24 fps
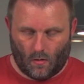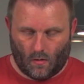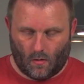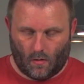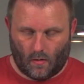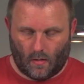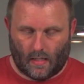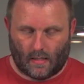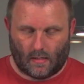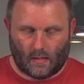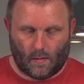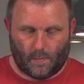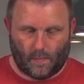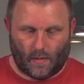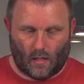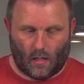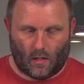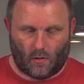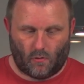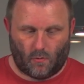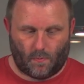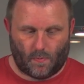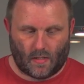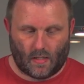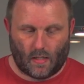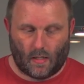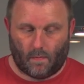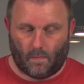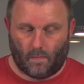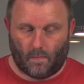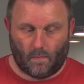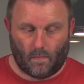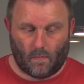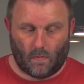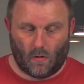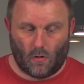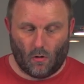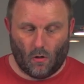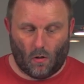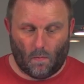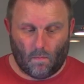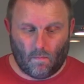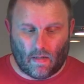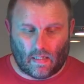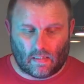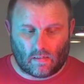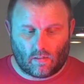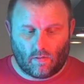And that's them 100%.
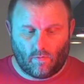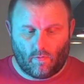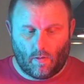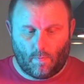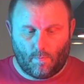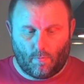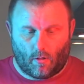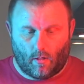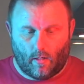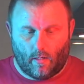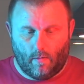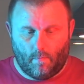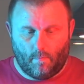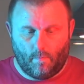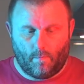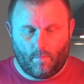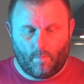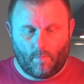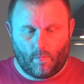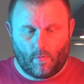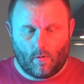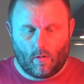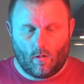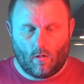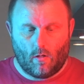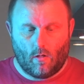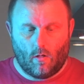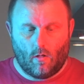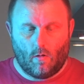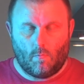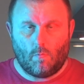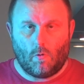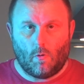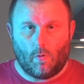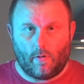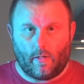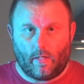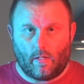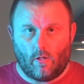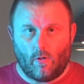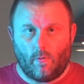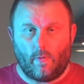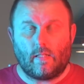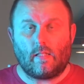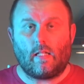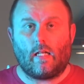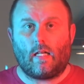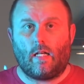Not massively bright, but what they
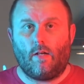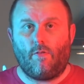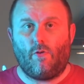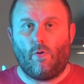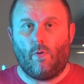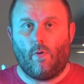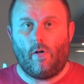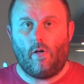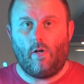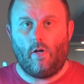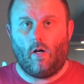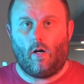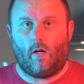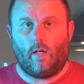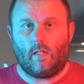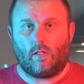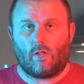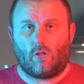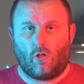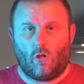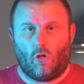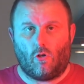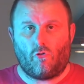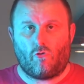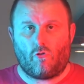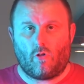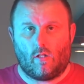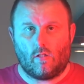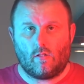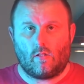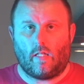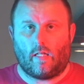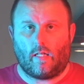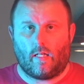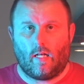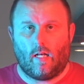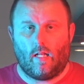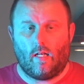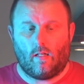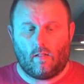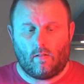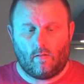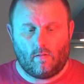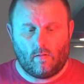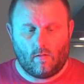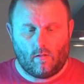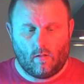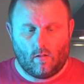do is they give you a nice contrasting colour.
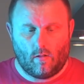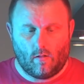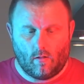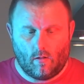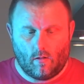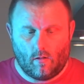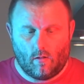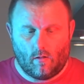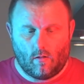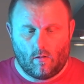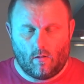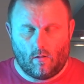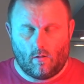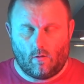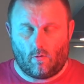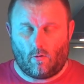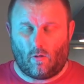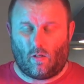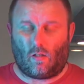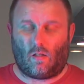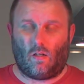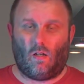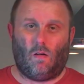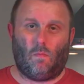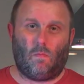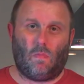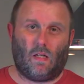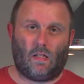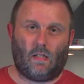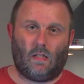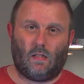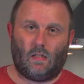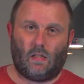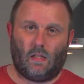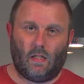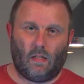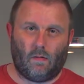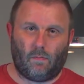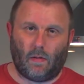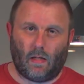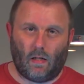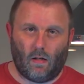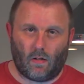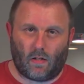Oh, I can't bloody see, I've been